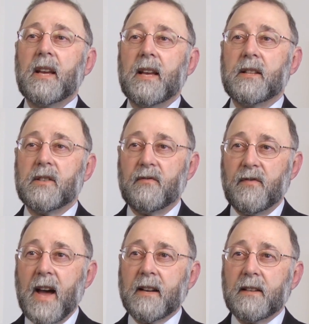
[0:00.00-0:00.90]
it's
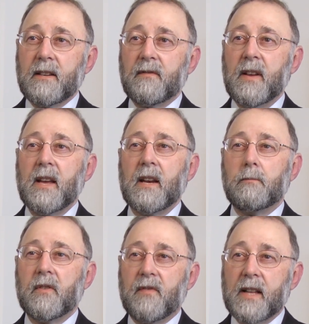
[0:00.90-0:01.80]
effective, and
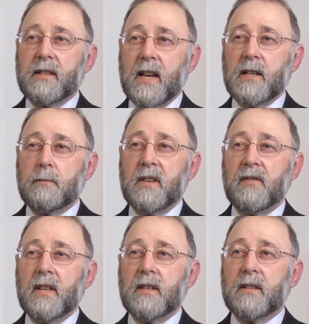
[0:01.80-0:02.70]
it prevents
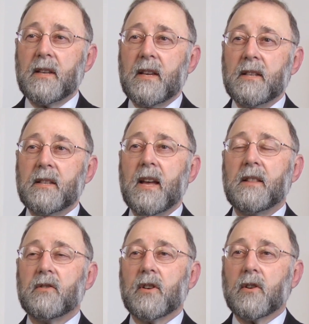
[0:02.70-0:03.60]
HPV disease,
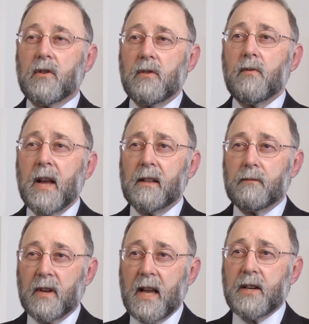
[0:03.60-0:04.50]
and there's a good re
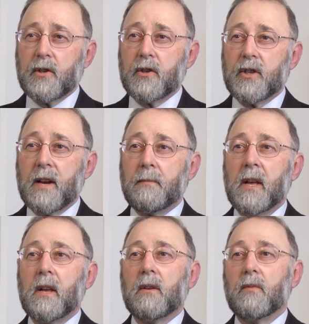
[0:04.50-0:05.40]
relationship
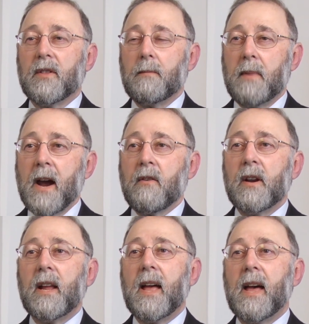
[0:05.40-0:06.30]
with the
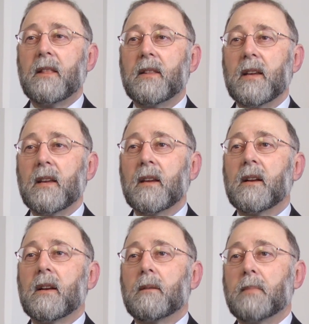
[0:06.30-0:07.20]
parent and the
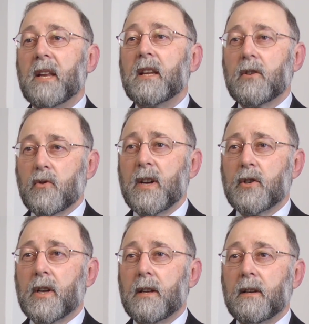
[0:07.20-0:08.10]

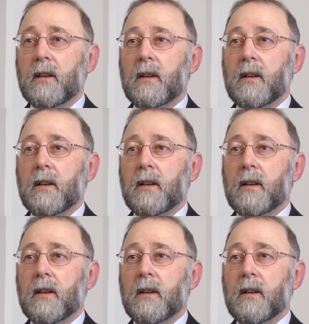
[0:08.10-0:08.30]
pediatrician,